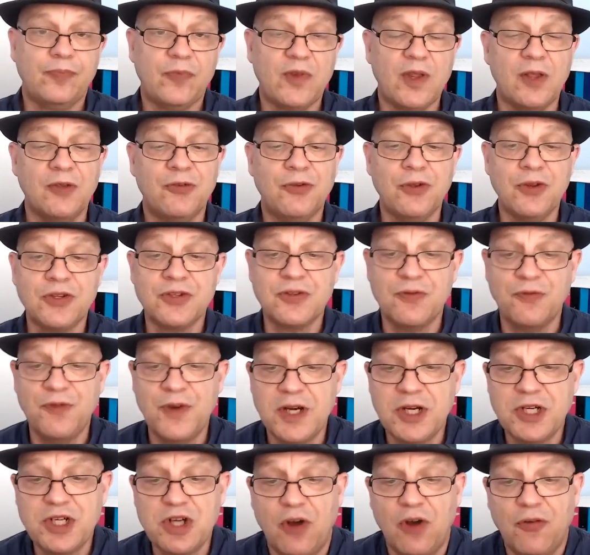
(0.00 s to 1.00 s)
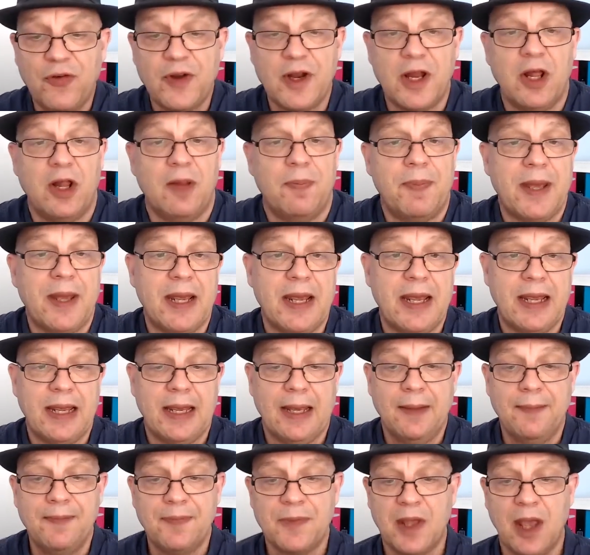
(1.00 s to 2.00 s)
So just to finish off a little bit
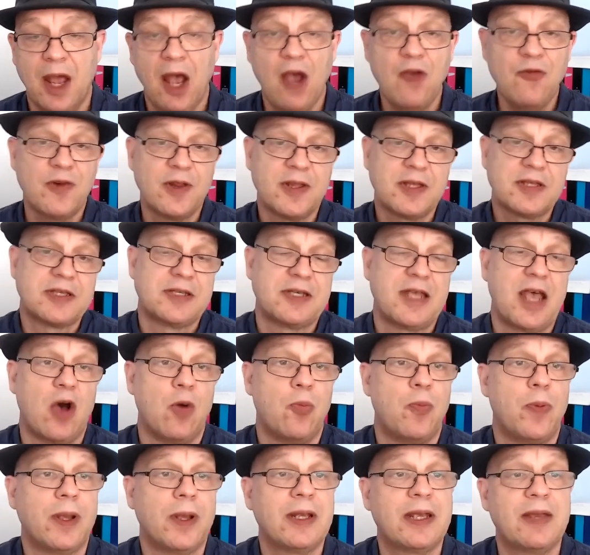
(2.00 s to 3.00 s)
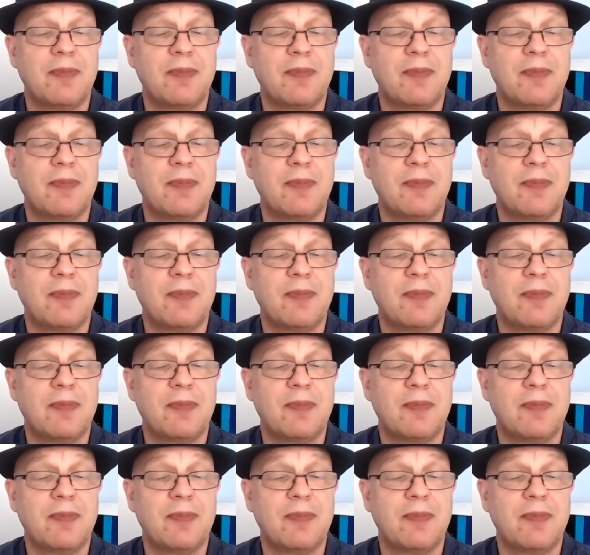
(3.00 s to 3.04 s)
here, hopefully this is helping.